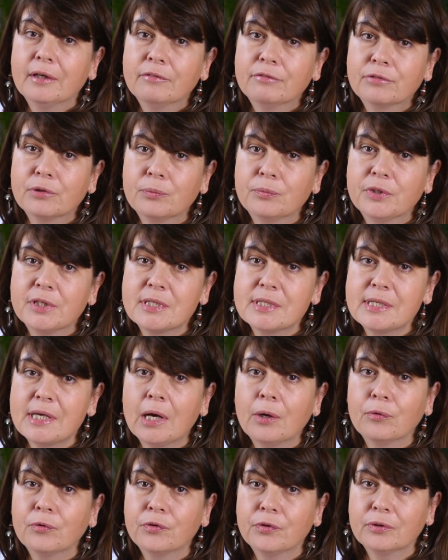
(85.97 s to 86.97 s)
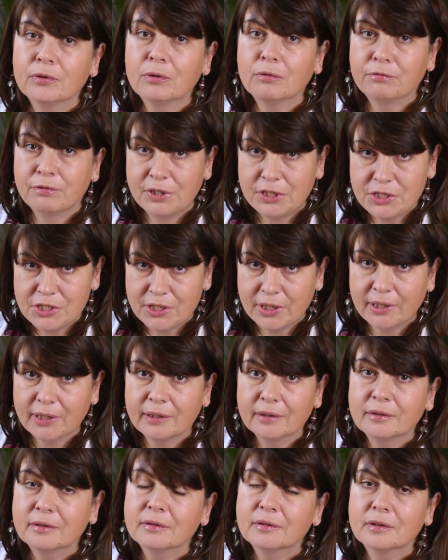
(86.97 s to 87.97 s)
from the south of
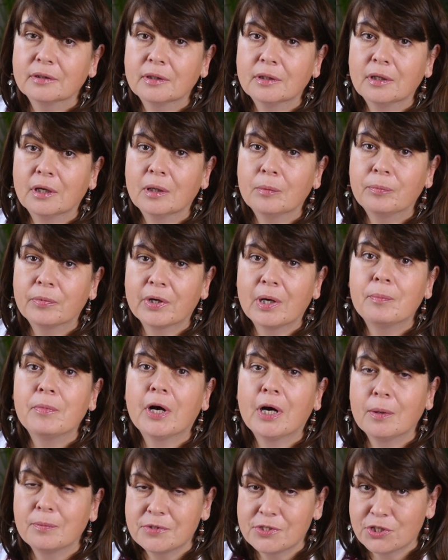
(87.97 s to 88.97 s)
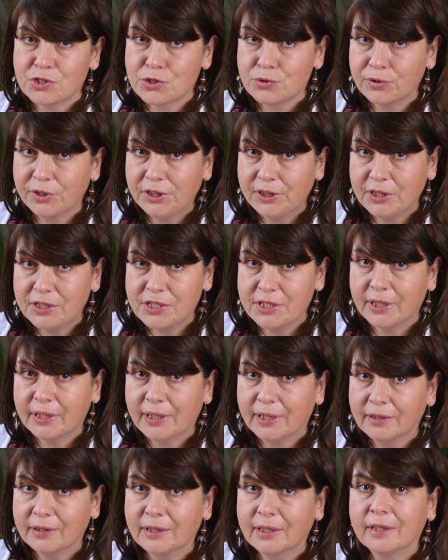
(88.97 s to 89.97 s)
India, Paramahamsa Sri
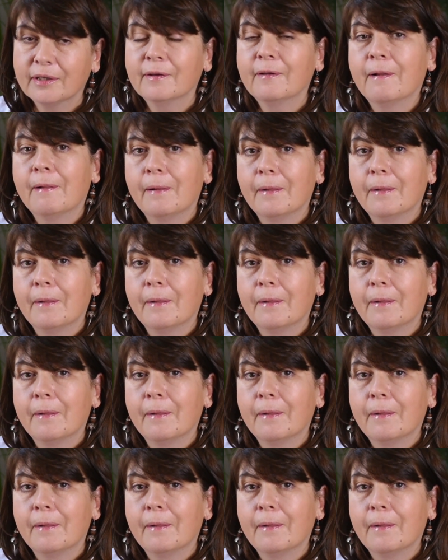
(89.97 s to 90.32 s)
Nityananda.